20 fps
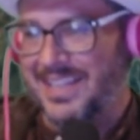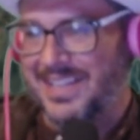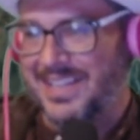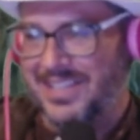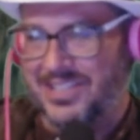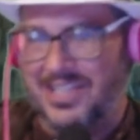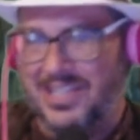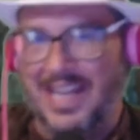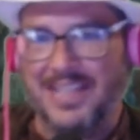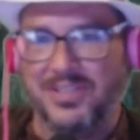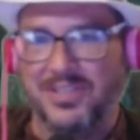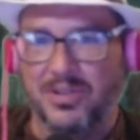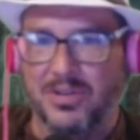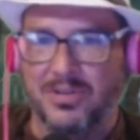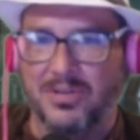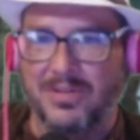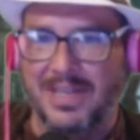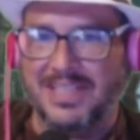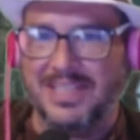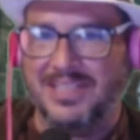chat's going
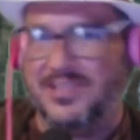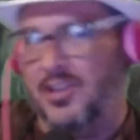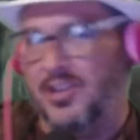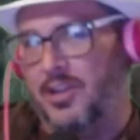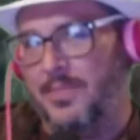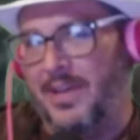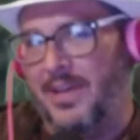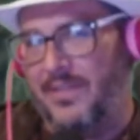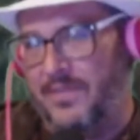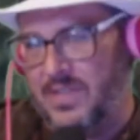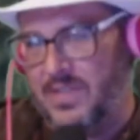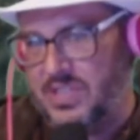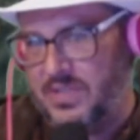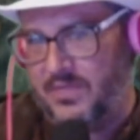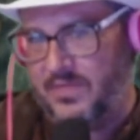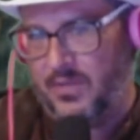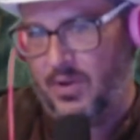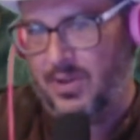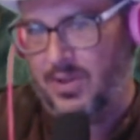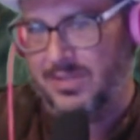crazy talking about fishy
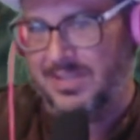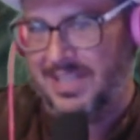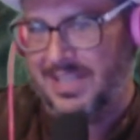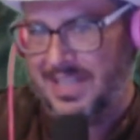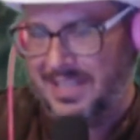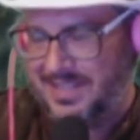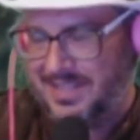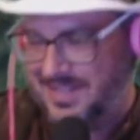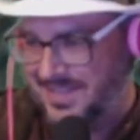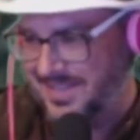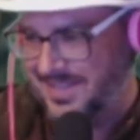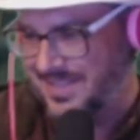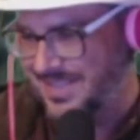frog legs.